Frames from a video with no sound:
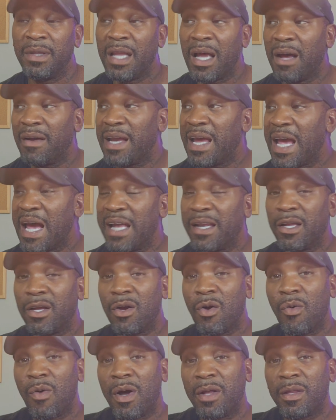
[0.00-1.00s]
Now they had to
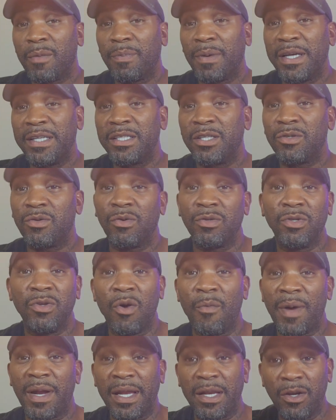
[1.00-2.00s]
go other places because
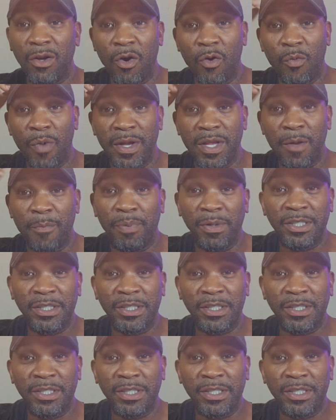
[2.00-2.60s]
nobody knew where you